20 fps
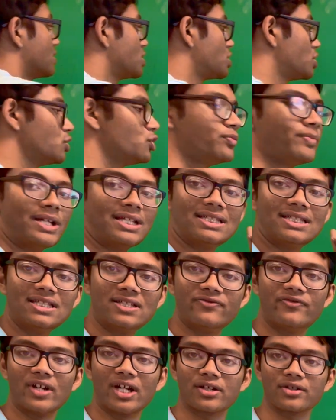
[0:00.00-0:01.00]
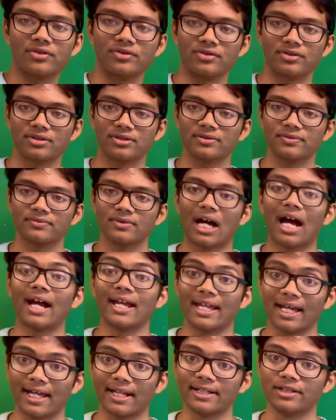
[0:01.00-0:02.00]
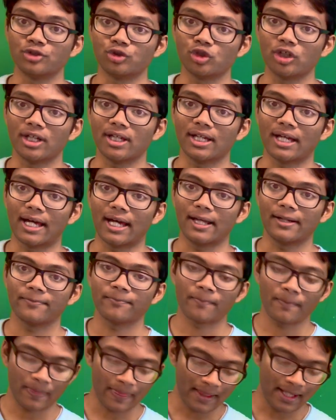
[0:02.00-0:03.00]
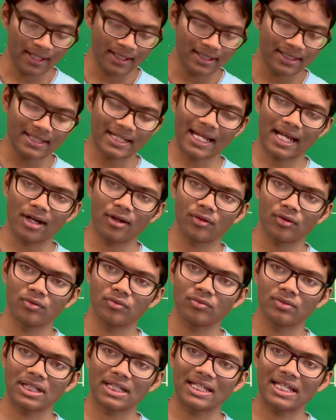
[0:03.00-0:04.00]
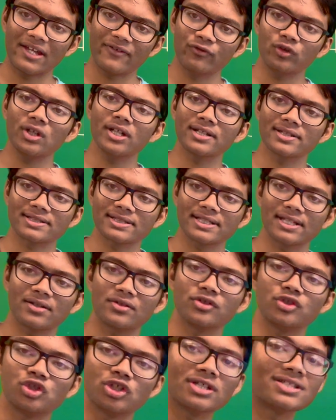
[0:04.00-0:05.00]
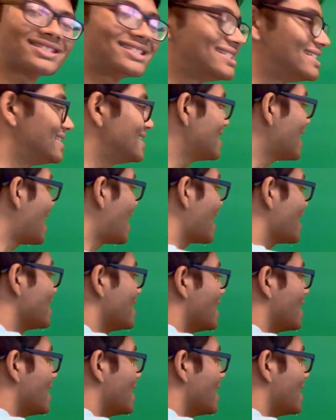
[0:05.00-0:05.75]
two basis vectors, i hat and j hat. Now, if we consider just the i